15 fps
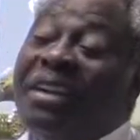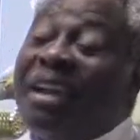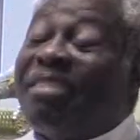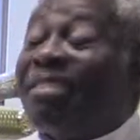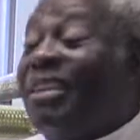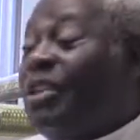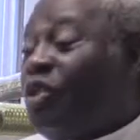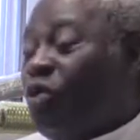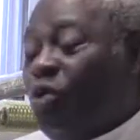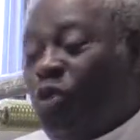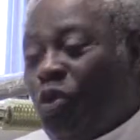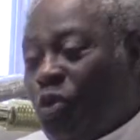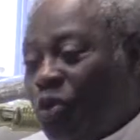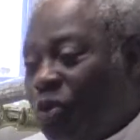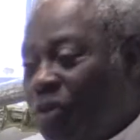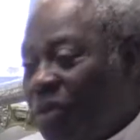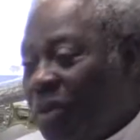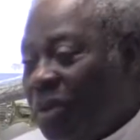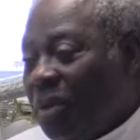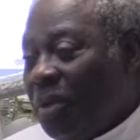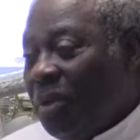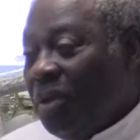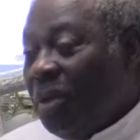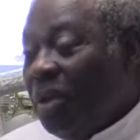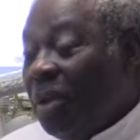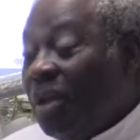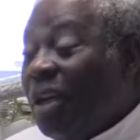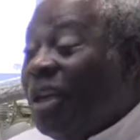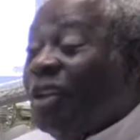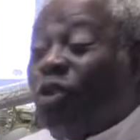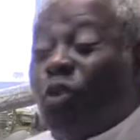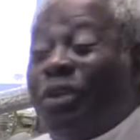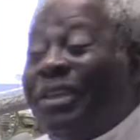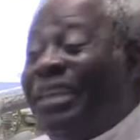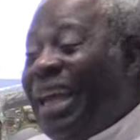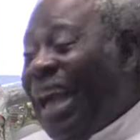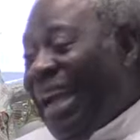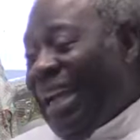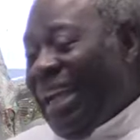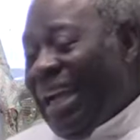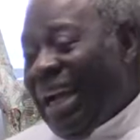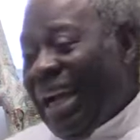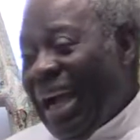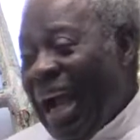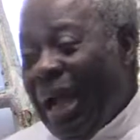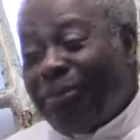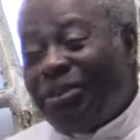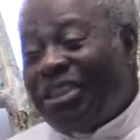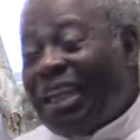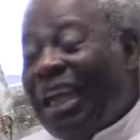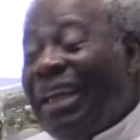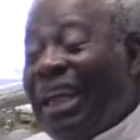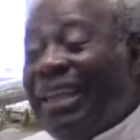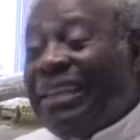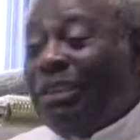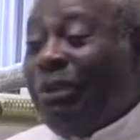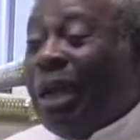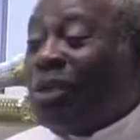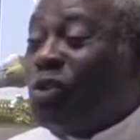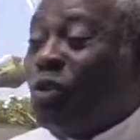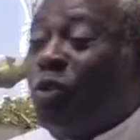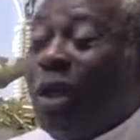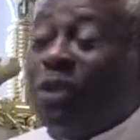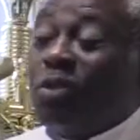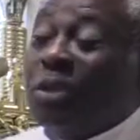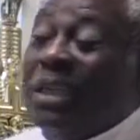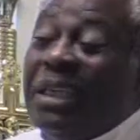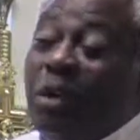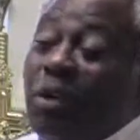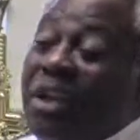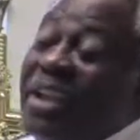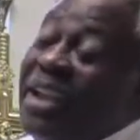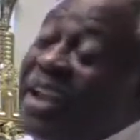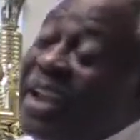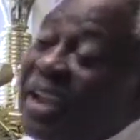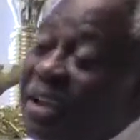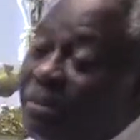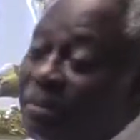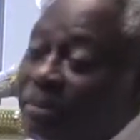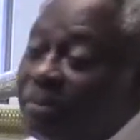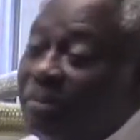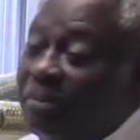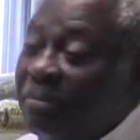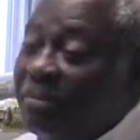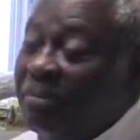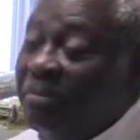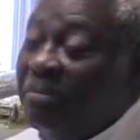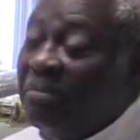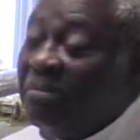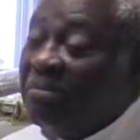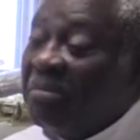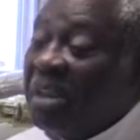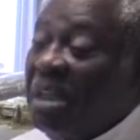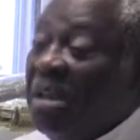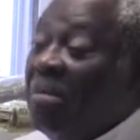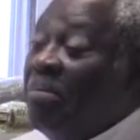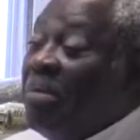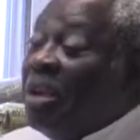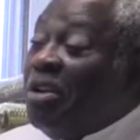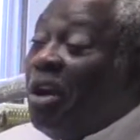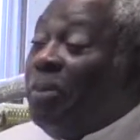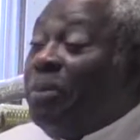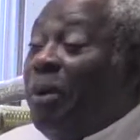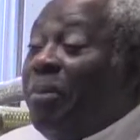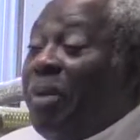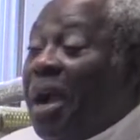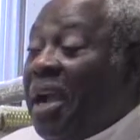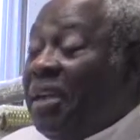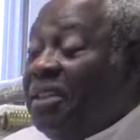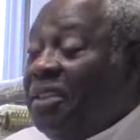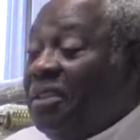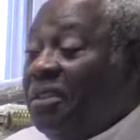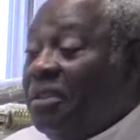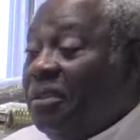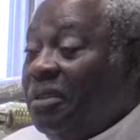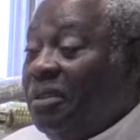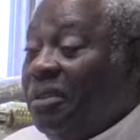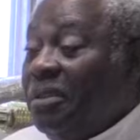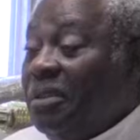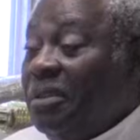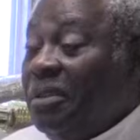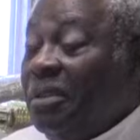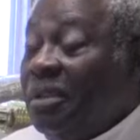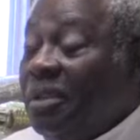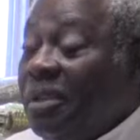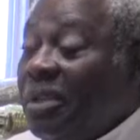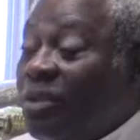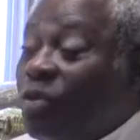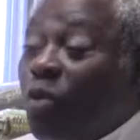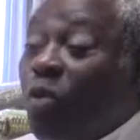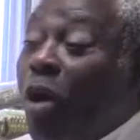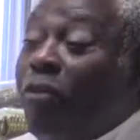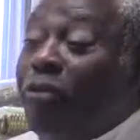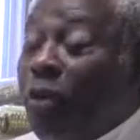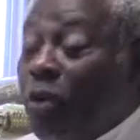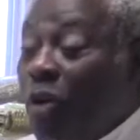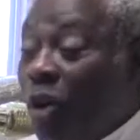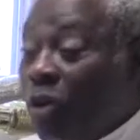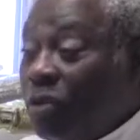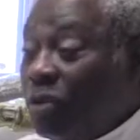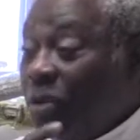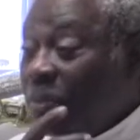great things to you. Today, I'm challenging you as we go into the new year. Make up your mind to work for God.